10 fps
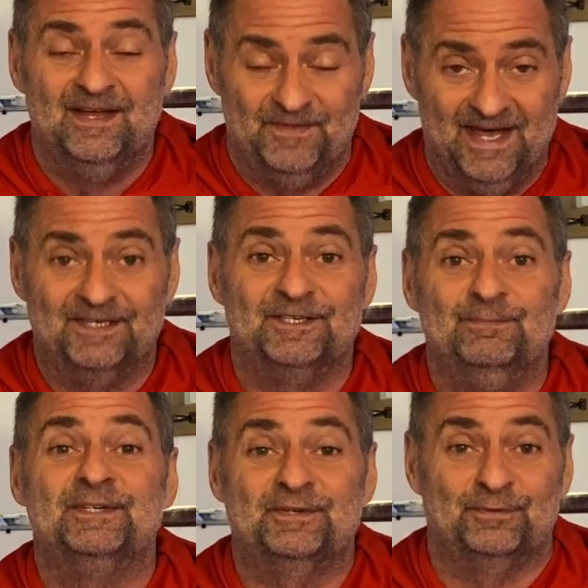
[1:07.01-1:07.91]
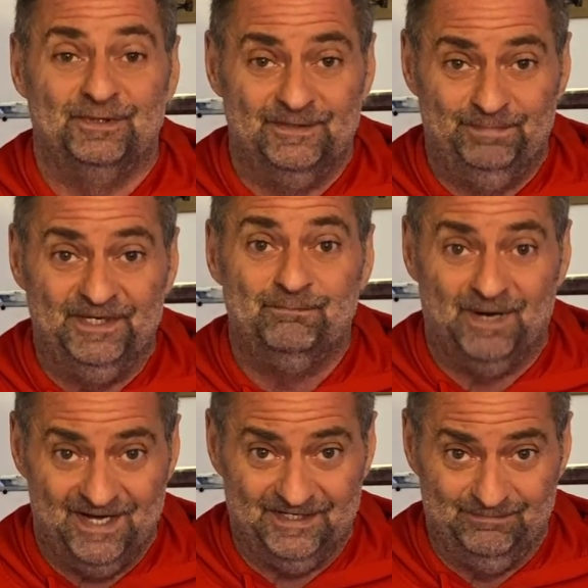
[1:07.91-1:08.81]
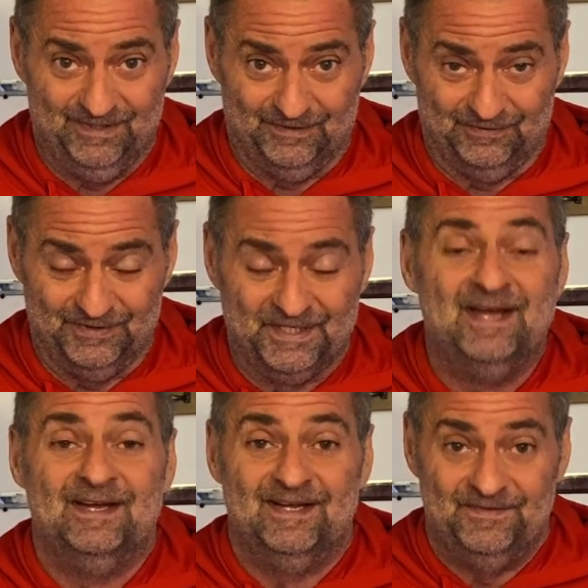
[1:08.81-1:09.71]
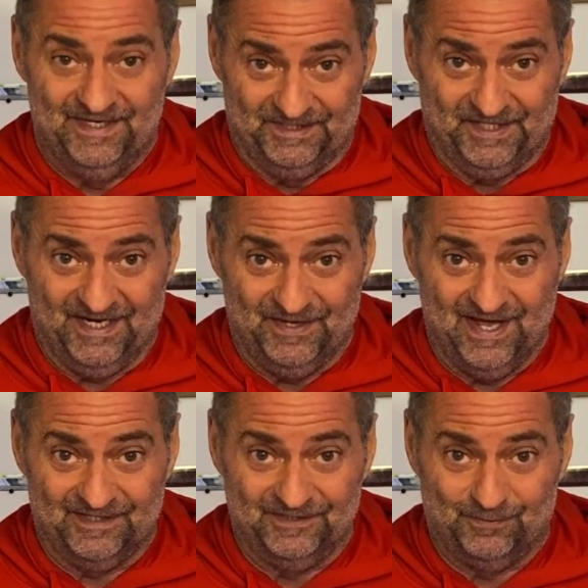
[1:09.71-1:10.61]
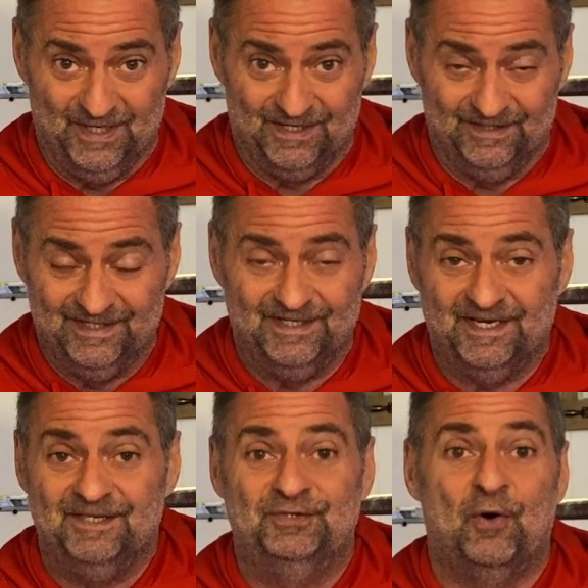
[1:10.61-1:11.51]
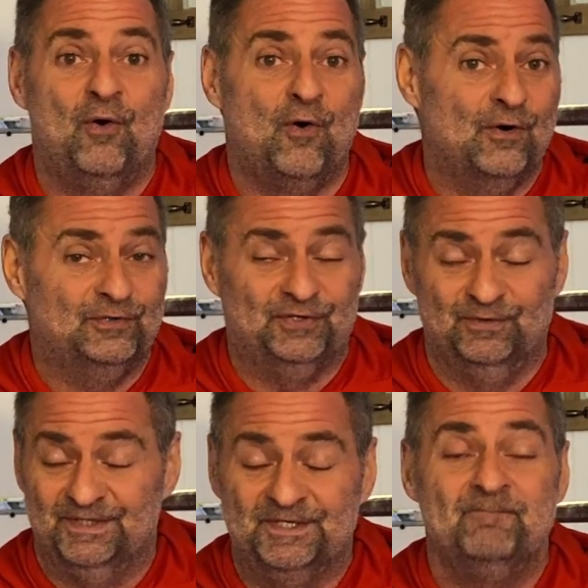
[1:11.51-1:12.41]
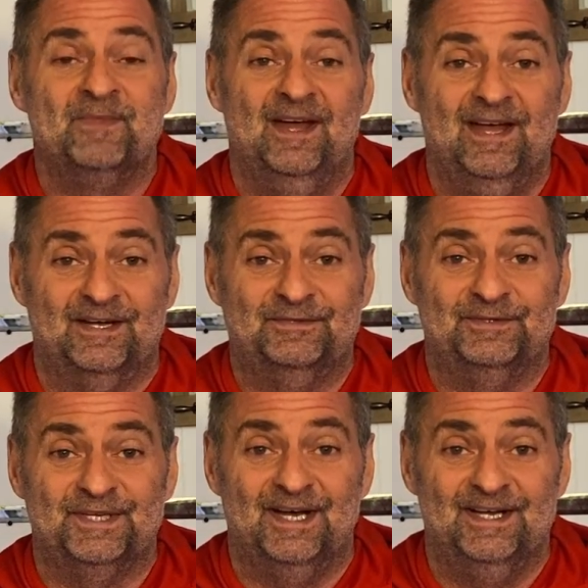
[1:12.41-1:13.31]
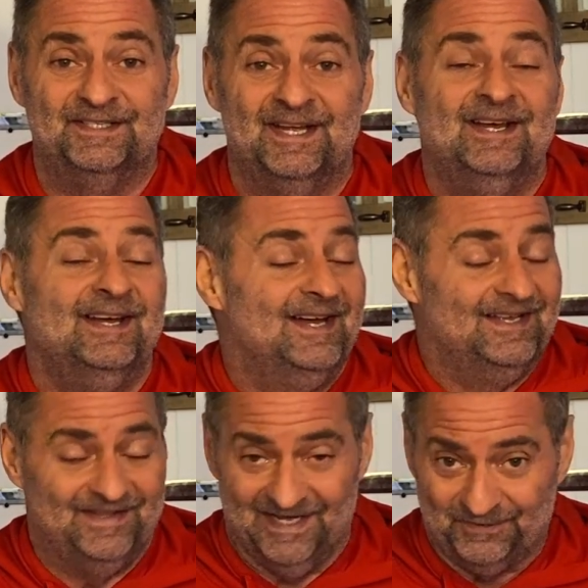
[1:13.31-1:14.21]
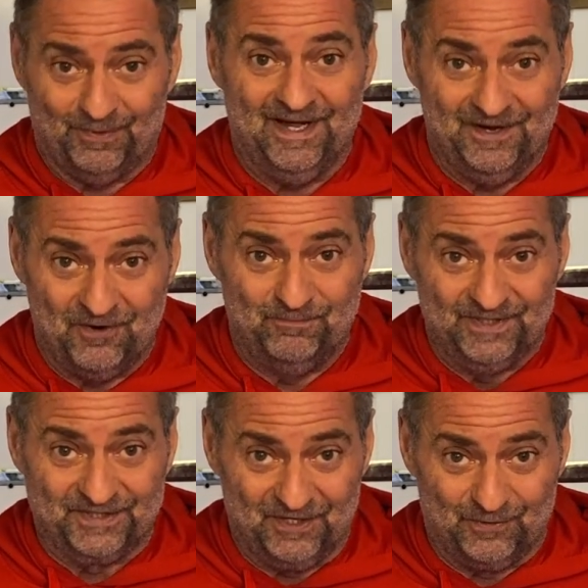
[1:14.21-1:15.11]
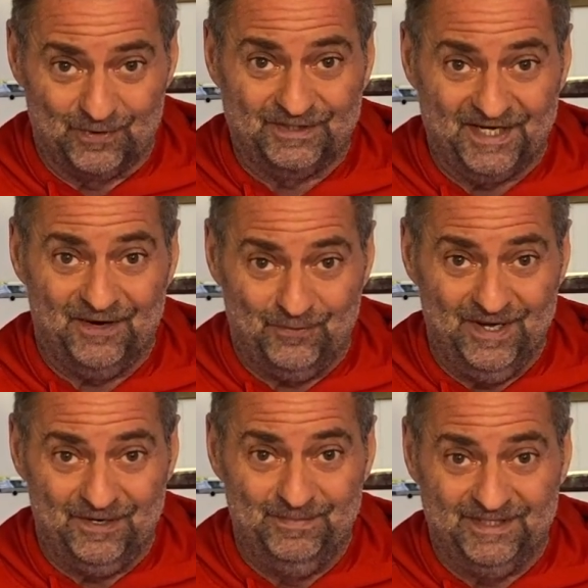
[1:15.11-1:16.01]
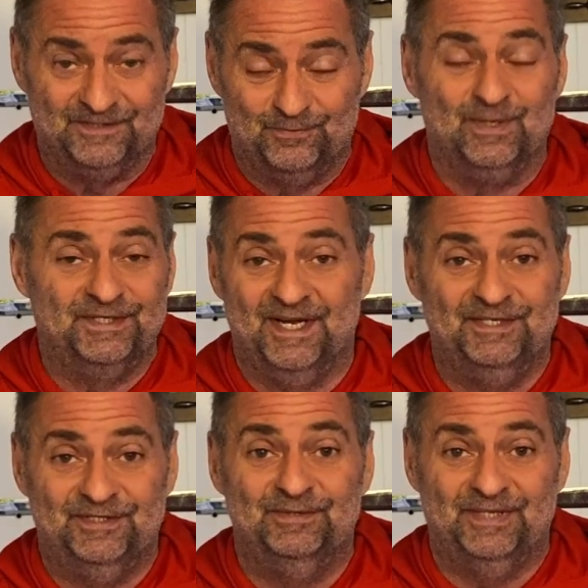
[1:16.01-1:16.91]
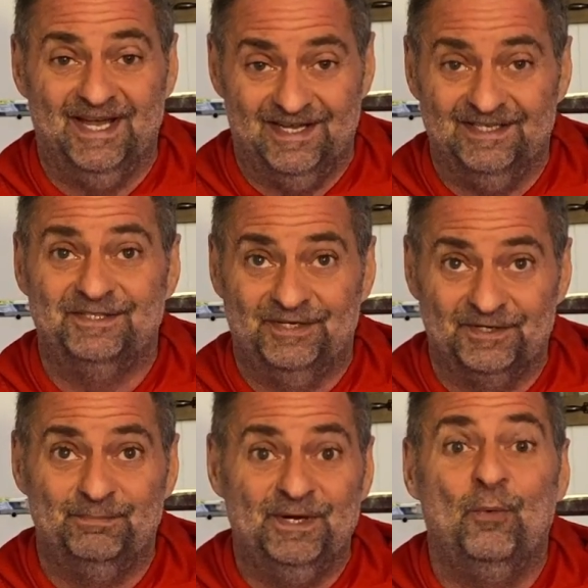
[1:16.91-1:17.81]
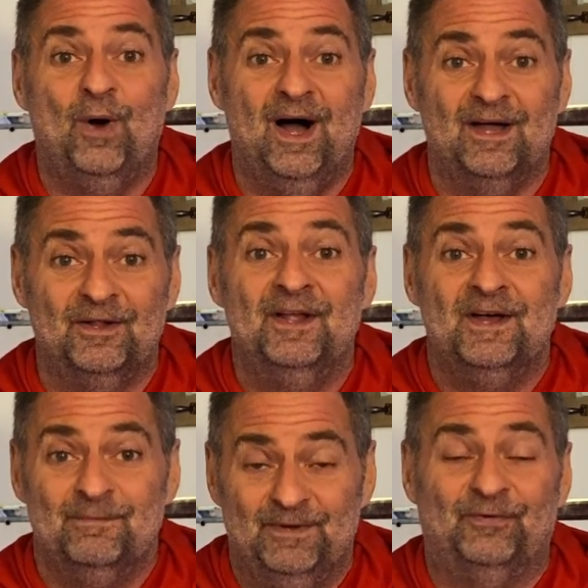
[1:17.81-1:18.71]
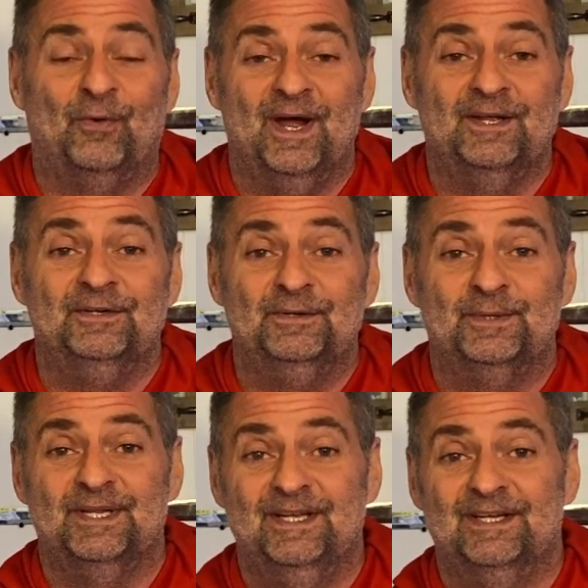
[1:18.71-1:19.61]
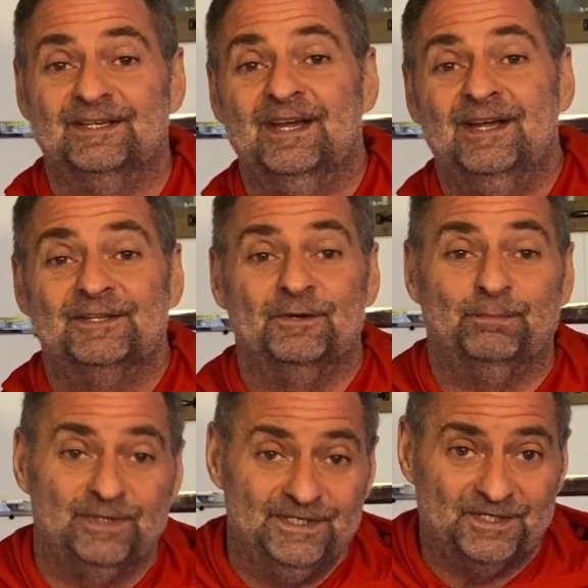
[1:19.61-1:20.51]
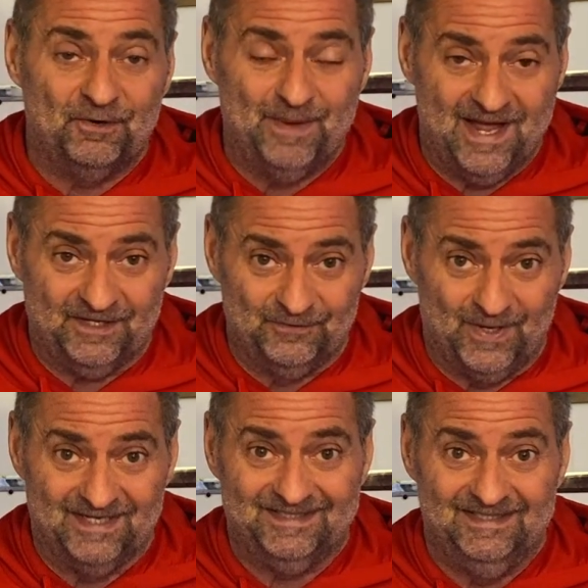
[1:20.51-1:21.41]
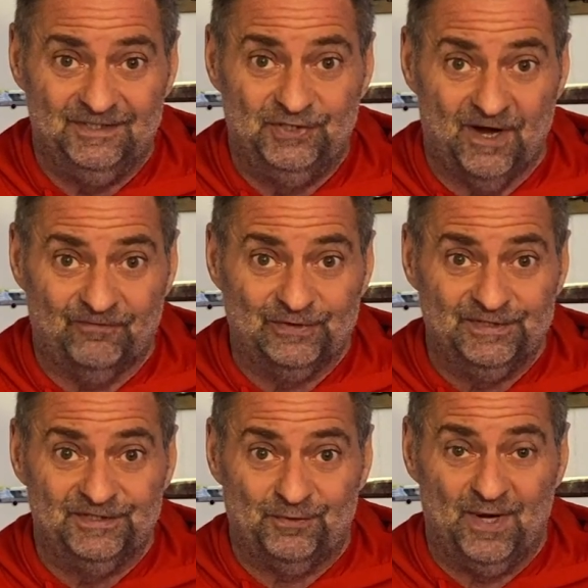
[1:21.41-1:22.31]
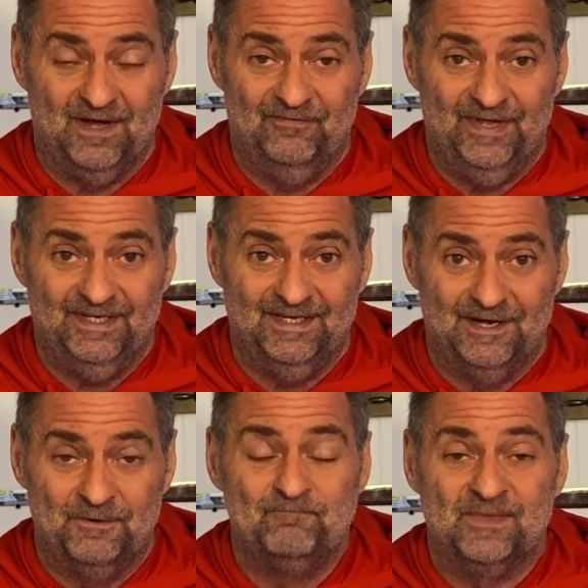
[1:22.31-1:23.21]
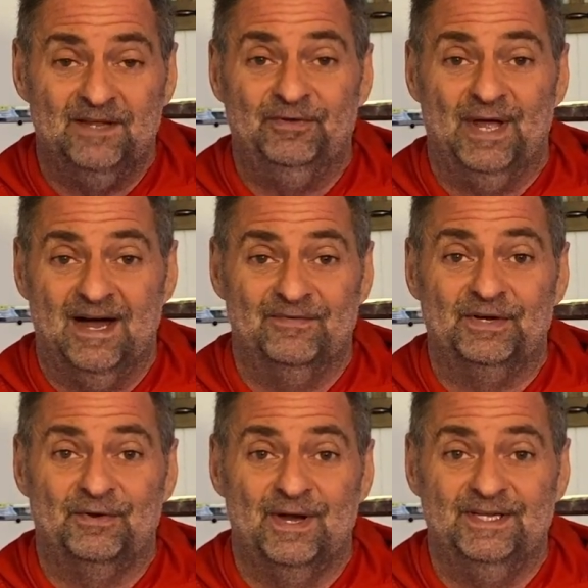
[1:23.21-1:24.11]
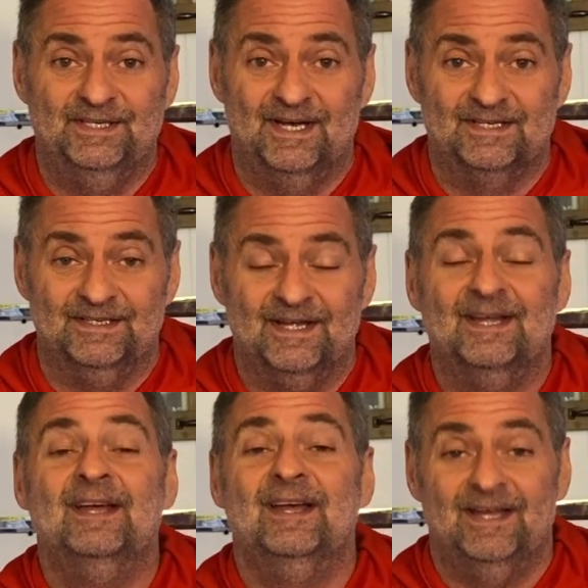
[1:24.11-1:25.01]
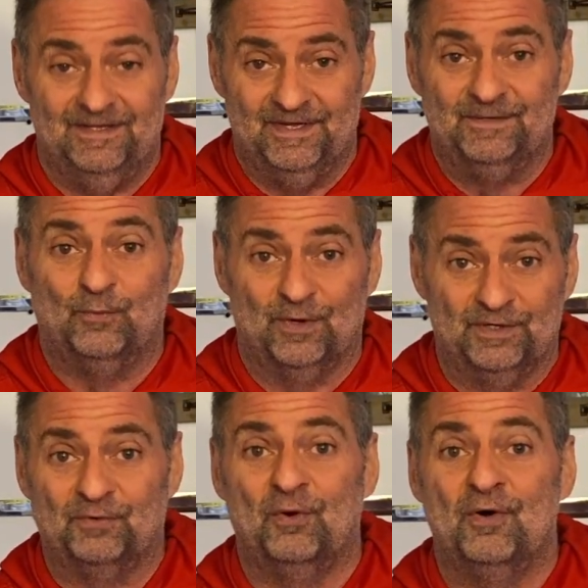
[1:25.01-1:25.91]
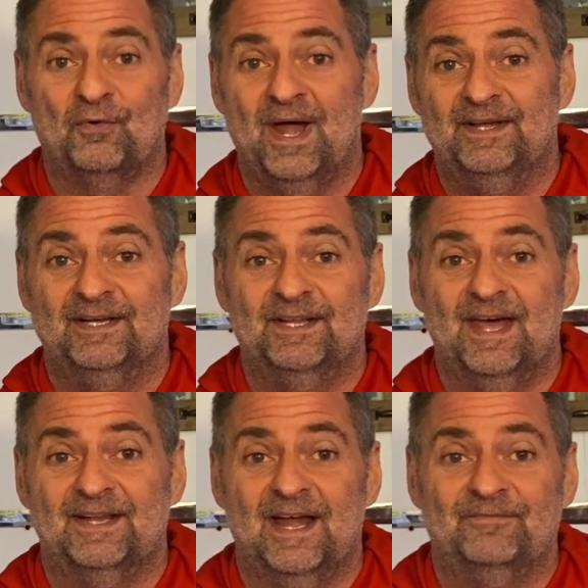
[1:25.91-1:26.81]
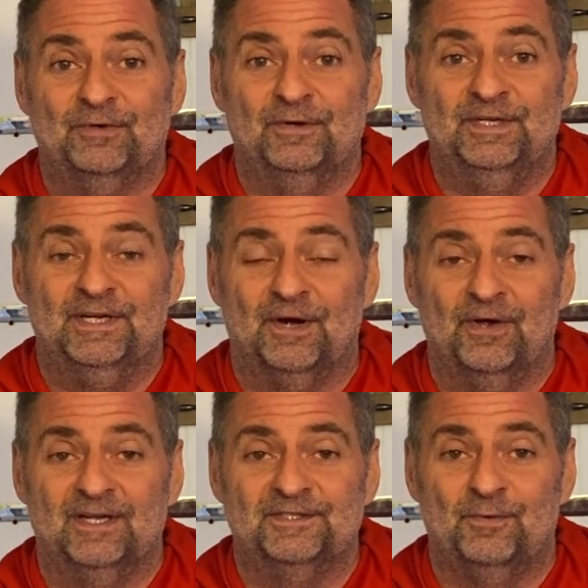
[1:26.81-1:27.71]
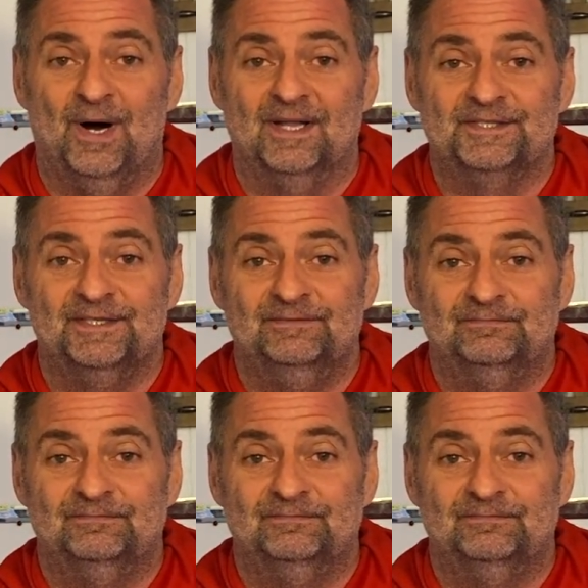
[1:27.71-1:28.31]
That is Mr. Olympia bodybuilders that say that as well. It is a torturous exercise. That's why I hope this all works out well, because once I shoot that, it's going to be a while before I can do it again. So please go back and watch the Jefferson squat video if you haven't already done it, and then we're going to roll right into that after our TRX squats.